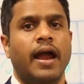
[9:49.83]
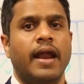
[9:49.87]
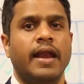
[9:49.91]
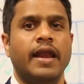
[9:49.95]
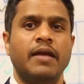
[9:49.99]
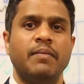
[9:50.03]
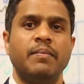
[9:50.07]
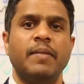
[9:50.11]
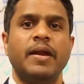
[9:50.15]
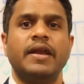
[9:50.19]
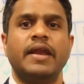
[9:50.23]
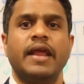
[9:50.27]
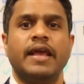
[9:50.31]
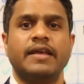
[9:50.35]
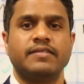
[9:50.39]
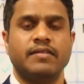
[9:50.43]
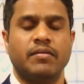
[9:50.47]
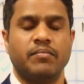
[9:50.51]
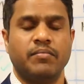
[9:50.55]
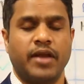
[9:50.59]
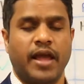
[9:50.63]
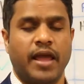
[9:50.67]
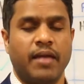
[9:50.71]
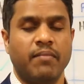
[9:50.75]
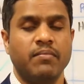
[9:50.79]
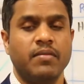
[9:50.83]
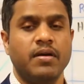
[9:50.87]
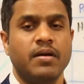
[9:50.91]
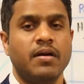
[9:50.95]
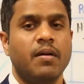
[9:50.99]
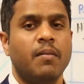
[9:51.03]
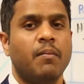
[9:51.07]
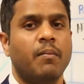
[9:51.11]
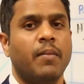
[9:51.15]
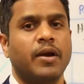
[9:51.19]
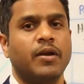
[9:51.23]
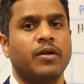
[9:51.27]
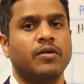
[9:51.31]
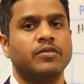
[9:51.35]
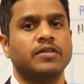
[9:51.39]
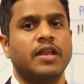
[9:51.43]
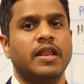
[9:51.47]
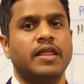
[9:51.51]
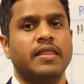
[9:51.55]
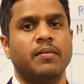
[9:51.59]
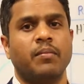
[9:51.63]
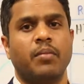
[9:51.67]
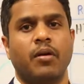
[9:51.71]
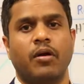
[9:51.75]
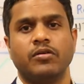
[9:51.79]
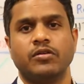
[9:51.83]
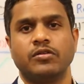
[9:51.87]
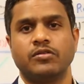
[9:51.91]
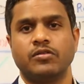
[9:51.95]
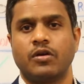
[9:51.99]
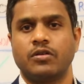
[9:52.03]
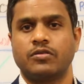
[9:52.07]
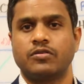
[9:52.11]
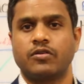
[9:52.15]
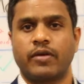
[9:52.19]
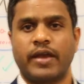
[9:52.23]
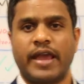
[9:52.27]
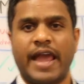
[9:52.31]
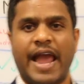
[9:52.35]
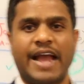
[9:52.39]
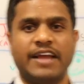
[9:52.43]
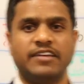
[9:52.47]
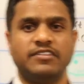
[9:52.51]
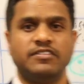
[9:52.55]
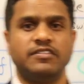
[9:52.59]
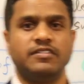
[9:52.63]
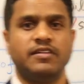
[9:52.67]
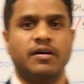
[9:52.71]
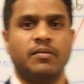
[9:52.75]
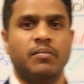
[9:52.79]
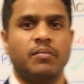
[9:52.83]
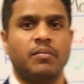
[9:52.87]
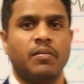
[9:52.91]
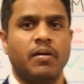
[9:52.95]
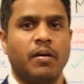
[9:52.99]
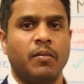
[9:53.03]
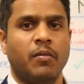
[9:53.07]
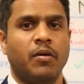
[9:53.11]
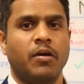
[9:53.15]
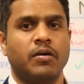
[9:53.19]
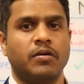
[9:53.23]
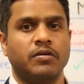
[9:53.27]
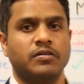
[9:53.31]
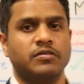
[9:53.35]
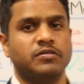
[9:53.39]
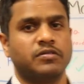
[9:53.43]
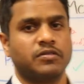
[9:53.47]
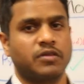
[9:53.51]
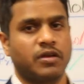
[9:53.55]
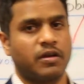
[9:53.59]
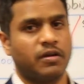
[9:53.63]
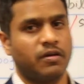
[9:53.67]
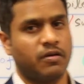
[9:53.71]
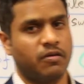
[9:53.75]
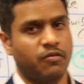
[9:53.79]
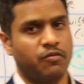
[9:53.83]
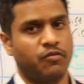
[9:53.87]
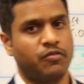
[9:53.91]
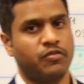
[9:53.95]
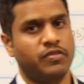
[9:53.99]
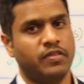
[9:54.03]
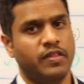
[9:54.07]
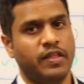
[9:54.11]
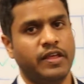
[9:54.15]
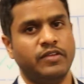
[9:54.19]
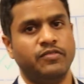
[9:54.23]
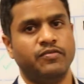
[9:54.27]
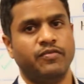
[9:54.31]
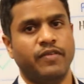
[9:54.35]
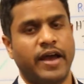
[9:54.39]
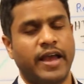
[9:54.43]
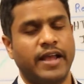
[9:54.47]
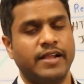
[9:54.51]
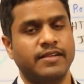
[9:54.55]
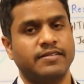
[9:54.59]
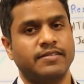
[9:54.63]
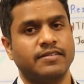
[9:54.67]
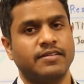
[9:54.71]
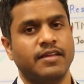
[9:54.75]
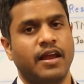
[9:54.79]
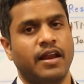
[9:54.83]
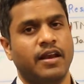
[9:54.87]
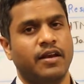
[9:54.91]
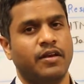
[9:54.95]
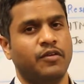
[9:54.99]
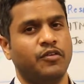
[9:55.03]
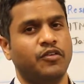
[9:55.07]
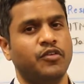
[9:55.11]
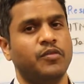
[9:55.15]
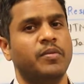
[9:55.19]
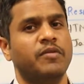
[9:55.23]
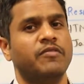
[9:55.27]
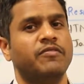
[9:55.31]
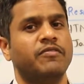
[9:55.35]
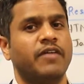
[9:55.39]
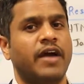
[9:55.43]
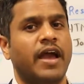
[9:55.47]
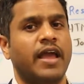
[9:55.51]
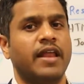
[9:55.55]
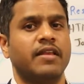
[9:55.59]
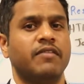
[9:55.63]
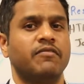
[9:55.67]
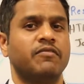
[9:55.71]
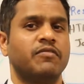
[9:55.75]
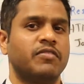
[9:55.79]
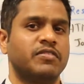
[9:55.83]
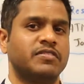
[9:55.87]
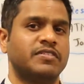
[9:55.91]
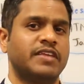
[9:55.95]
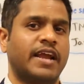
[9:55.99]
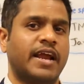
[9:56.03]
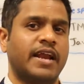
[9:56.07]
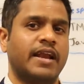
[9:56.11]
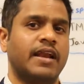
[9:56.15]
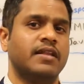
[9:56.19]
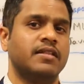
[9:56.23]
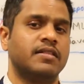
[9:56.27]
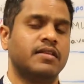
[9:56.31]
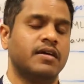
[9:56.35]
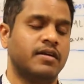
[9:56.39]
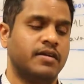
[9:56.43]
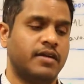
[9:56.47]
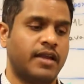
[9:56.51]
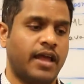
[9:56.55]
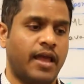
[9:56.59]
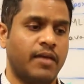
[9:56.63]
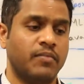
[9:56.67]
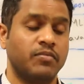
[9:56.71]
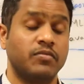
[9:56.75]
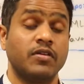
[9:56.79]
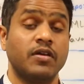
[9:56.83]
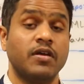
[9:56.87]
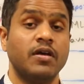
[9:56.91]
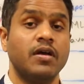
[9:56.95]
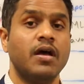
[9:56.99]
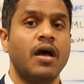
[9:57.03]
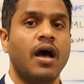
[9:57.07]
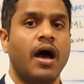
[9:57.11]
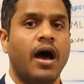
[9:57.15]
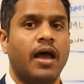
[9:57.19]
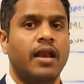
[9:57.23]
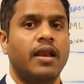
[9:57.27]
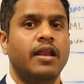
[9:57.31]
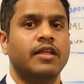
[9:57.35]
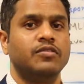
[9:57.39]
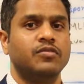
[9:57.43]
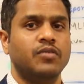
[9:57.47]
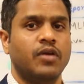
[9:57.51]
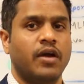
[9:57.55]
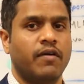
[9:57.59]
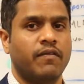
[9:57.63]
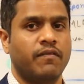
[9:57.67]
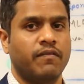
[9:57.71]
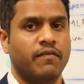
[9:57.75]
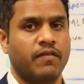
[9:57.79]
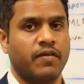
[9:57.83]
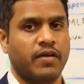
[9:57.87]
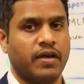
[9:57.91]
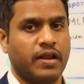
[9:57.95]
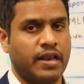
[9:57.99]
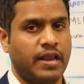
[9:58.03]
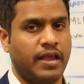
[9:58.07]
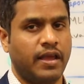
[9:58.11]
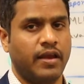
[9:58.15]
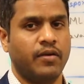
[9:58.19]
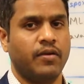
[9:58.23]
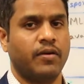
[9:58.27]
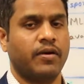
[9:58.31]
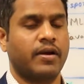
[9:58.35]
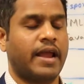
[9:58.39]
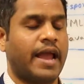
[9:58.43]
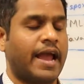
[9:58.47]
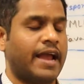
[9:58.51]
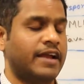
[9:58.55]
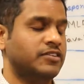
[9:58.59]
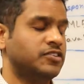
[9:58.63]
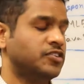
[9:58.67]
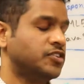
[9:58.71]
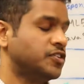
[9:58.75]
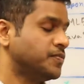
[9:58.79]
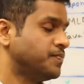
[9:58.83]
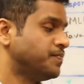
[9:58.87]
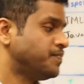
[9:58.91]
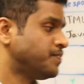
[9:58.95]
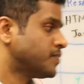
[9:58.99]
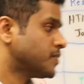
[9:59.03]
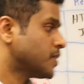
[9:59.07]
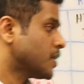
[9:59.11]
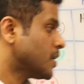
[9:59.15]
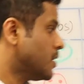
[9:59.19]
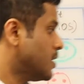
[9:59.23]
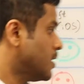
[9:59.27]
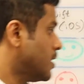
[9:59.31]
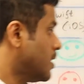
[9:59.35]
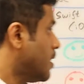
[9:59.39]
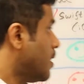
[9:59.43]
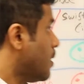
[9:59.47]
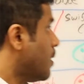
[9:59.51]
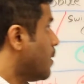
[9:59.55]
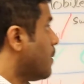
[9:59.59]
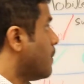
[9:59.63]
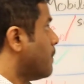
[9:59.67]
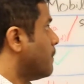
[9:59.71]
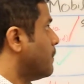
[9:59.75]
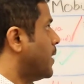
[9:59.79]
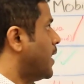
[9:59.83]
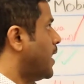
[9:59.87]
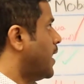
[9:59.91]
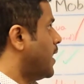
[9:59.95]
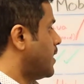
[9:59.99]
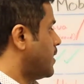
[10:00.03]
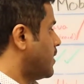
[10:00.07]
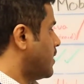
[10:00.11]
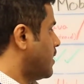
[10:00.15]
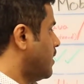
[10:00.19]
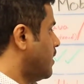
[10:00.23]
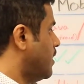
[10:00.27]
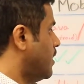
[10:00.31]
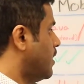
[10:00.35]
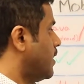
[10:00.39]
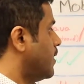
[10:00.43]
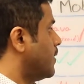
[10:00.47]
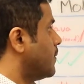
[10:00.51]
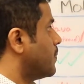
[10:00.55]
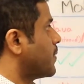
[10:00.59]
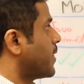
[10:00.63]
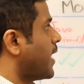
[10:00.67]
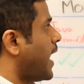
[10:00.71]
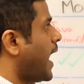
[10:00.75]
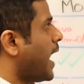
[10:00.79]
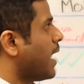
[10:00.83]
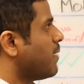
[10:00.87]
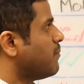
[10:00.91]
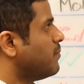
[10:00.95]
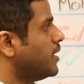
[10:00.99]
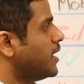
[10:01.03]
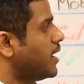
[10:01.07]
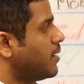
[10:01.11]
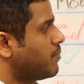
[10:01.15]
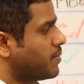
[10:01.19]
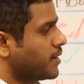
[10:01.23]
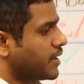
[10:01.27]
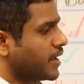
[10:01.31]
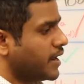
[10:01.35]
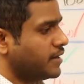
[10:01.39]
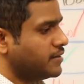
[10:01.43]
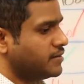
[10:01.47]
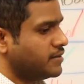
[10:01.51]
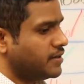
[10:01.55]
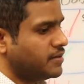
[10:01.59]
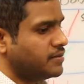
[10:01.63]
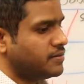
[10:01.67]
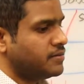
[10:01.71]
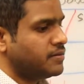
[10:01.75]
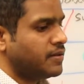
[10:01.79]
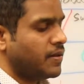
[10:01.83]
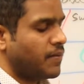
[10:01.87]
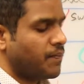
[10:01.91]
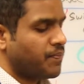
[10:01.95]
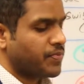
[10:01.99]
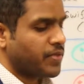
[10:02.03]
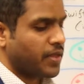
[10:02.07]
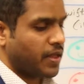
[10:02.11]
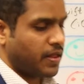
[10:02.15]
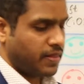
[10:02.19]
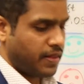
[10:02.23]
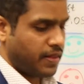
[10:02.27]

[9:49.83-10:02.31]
and it may take some time. But usually the browsers also cache some amount of these files, and you should be fine second and third time. unless you have clear your cache. But the hybrid applications,